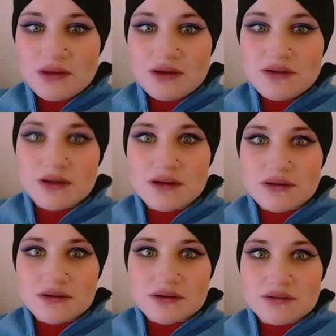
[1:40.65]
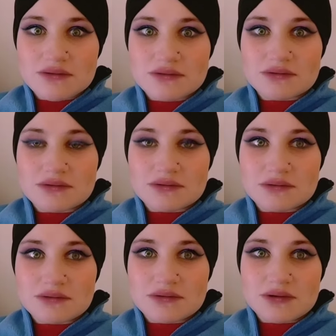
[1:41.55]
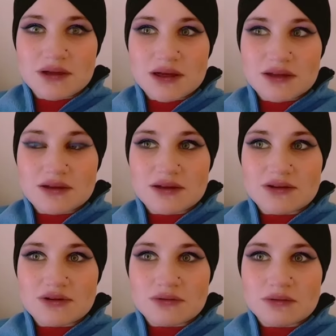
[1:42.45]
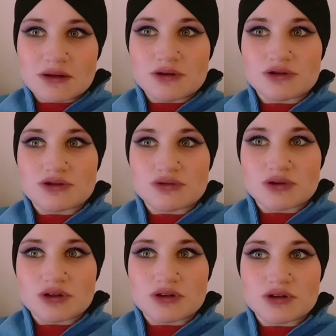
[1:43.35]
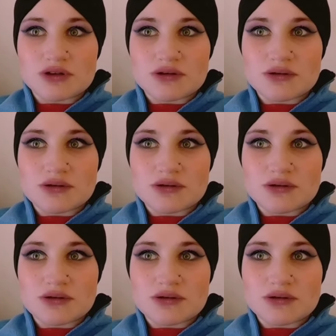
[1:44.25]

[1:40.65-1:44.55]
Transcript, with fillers: And then, yeah, I think that's all my other stories.